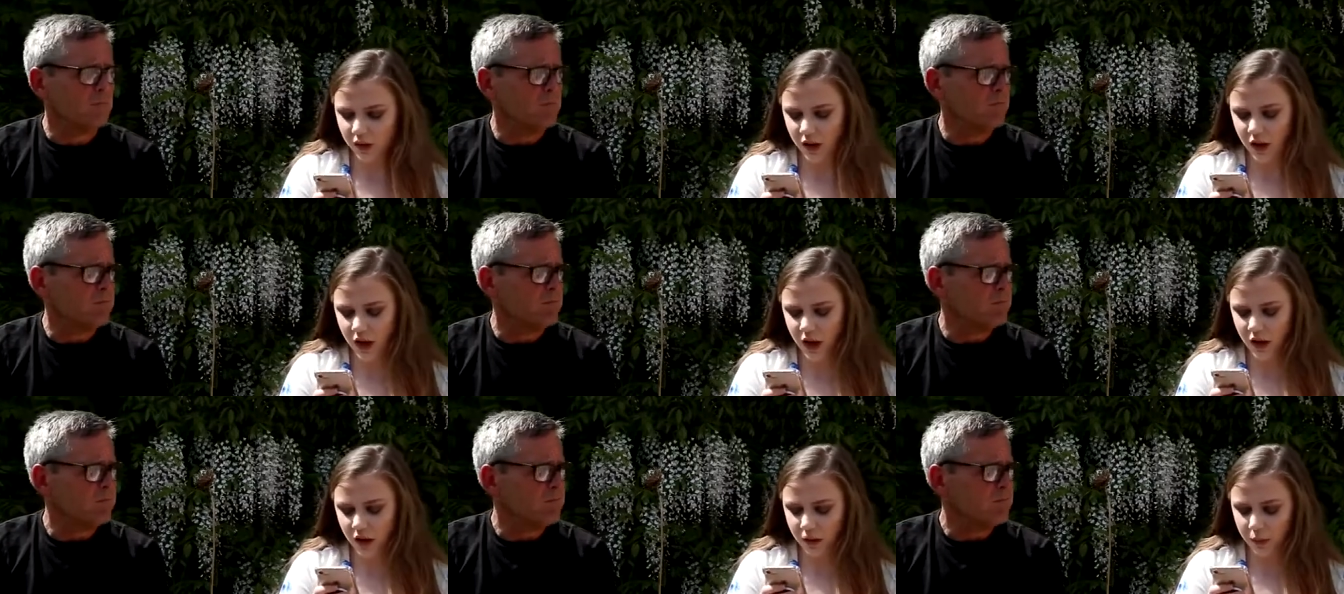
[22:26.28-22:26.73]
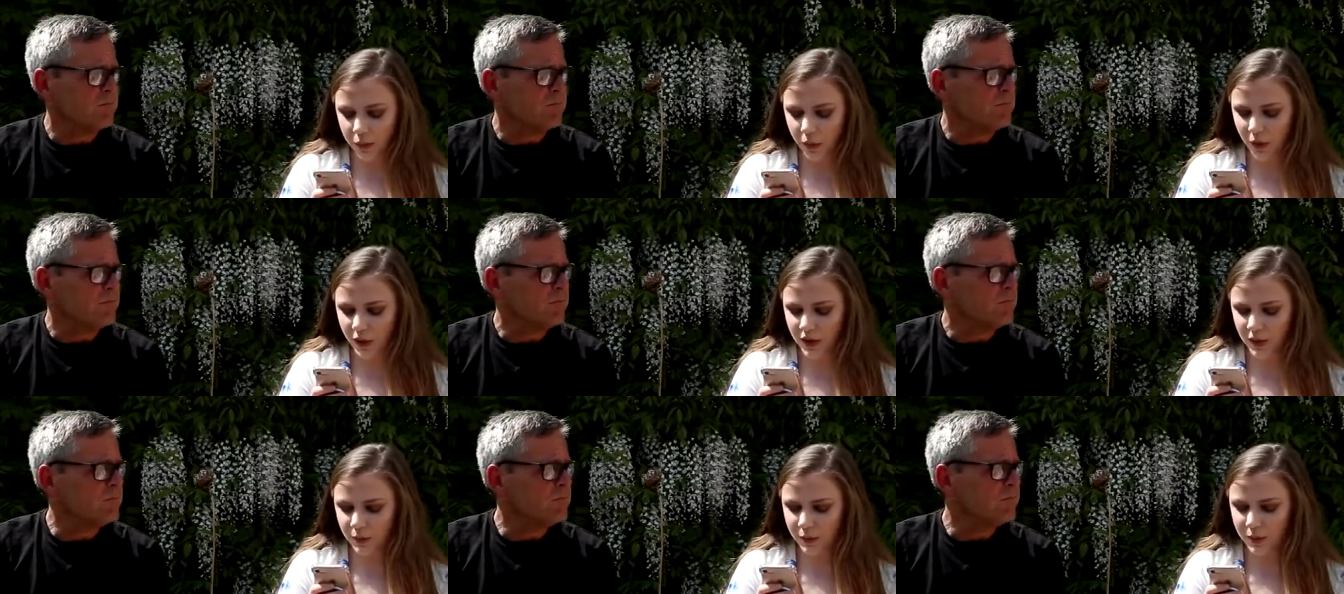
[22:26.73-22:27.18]
Speaker 1: uh,
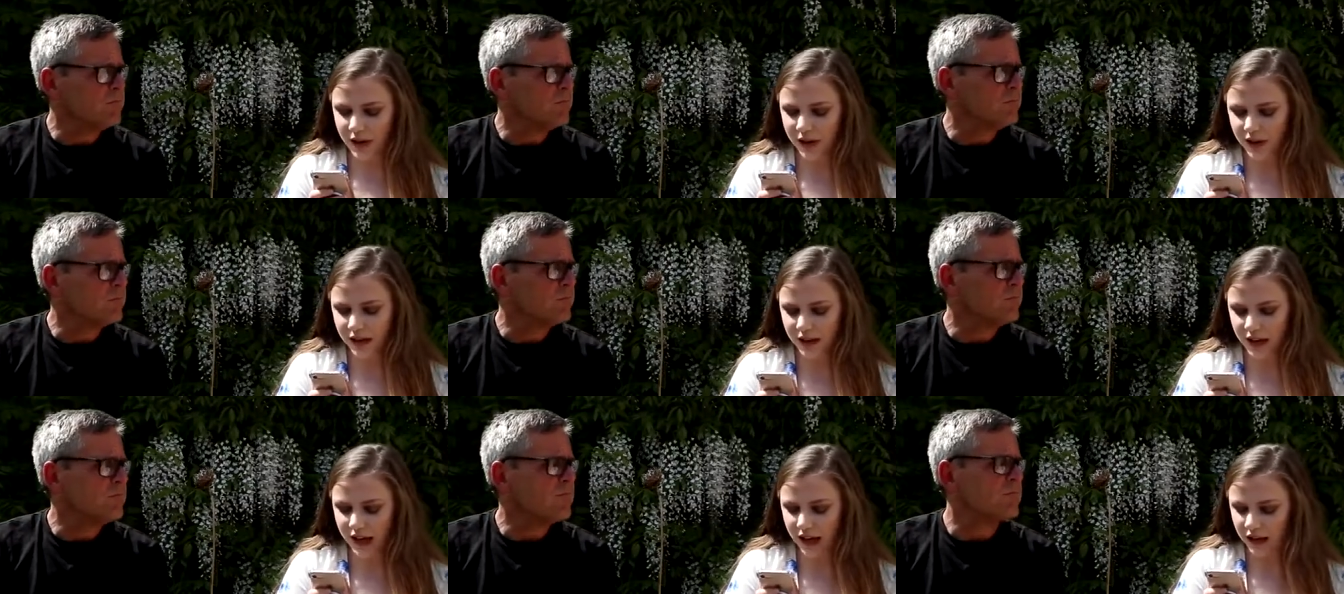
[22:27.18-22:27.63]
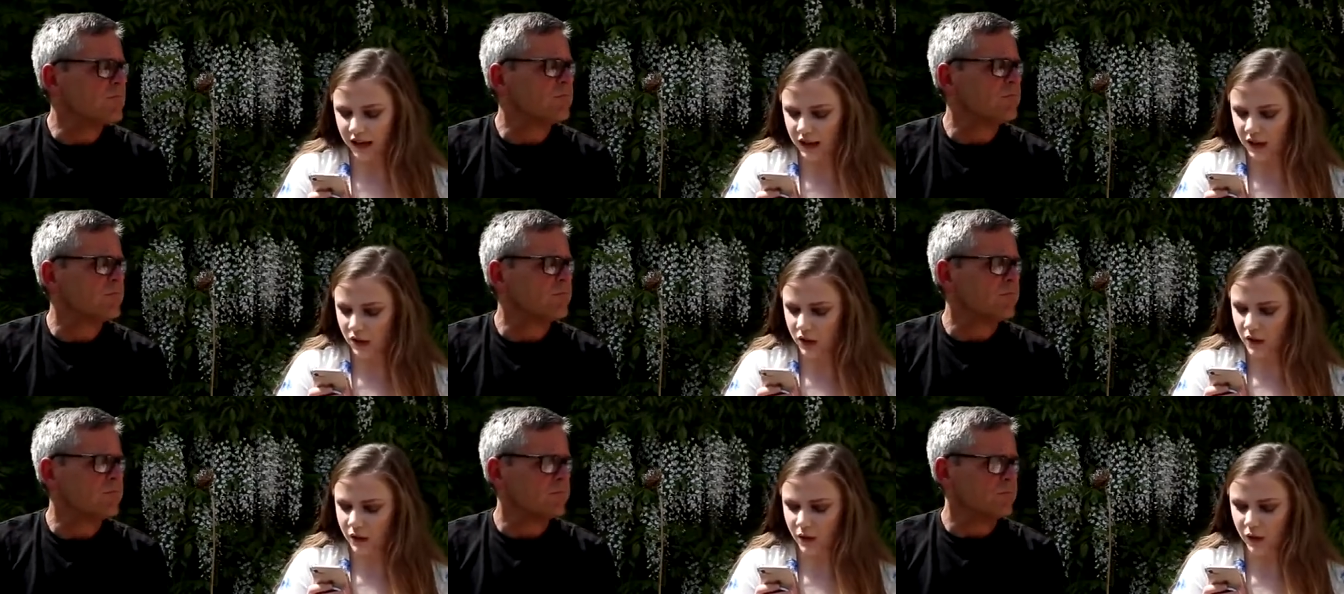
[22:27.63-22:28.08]
Poison Pixie asked
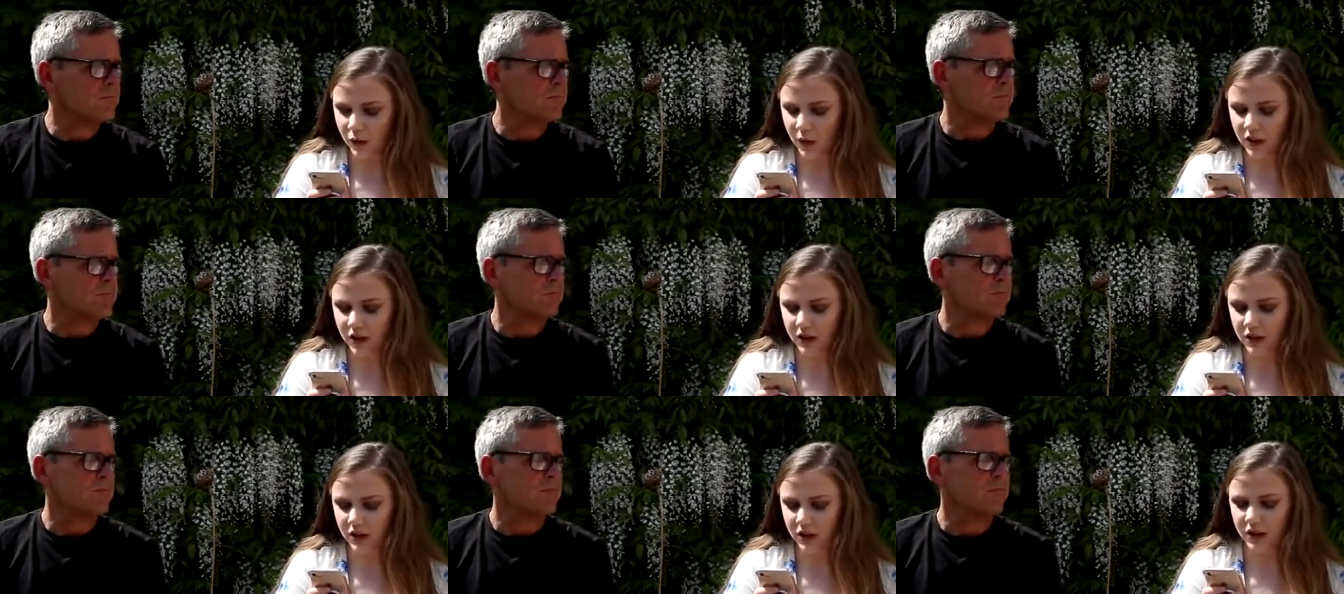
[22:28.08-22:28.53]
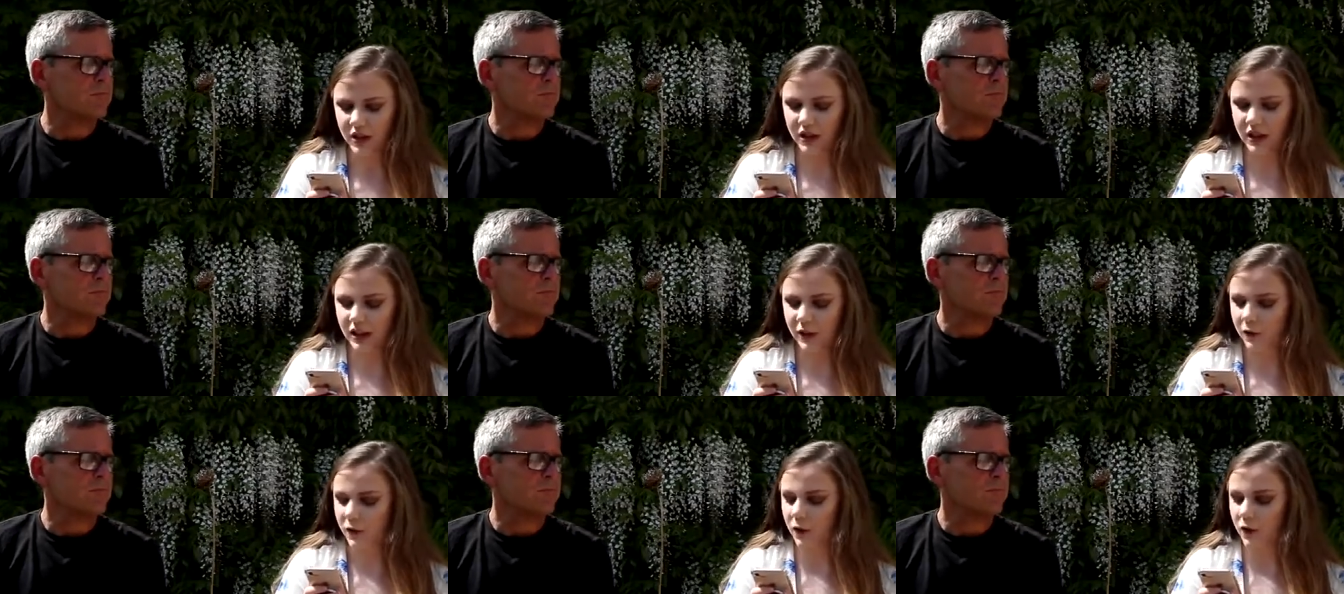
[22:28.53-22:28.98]
another question. She said,
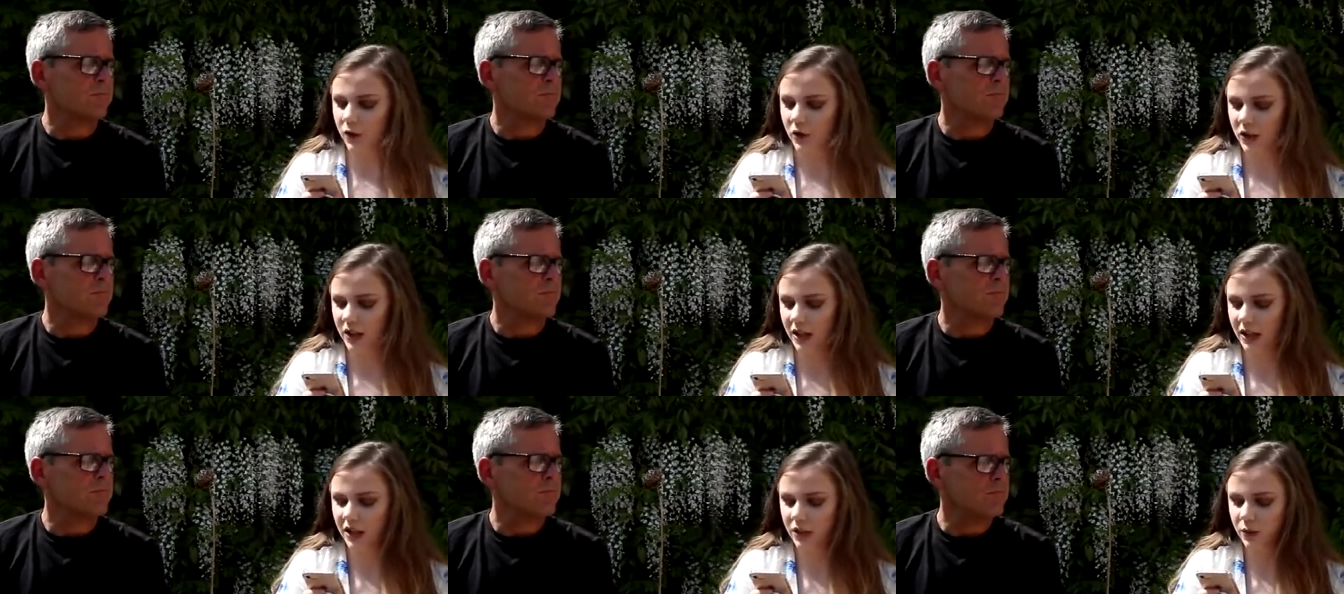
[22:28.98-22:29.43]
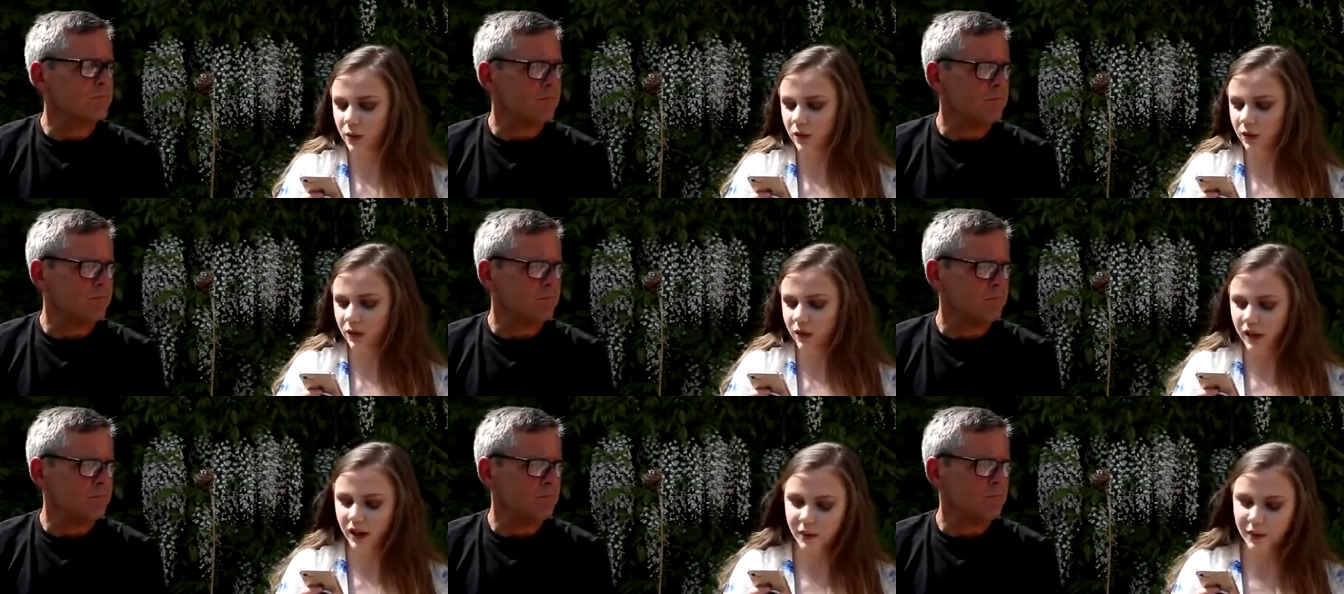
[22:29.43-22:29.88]
if you could change one
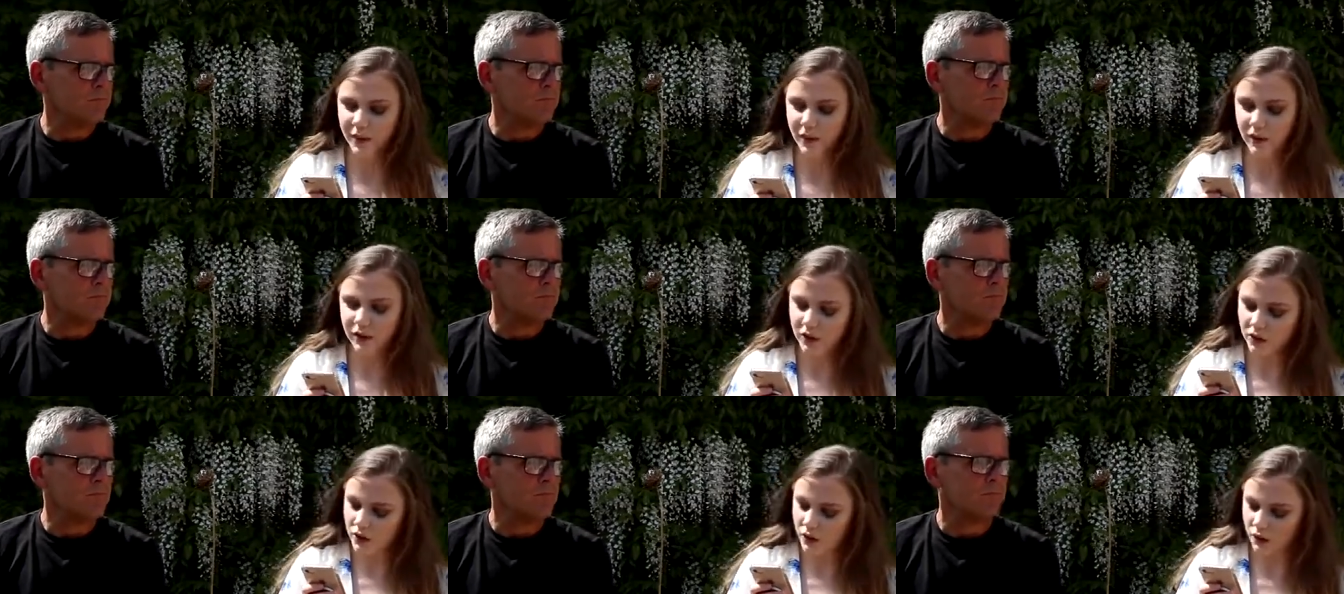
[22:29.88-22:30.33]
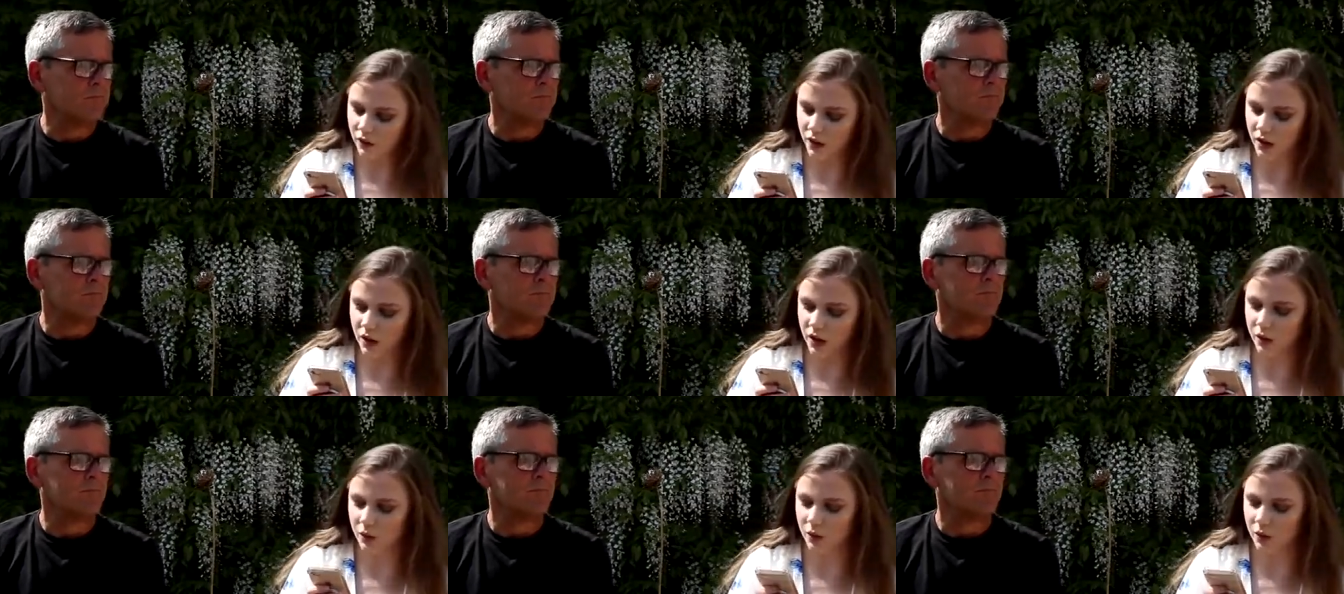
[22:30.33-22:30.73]
thing about each other,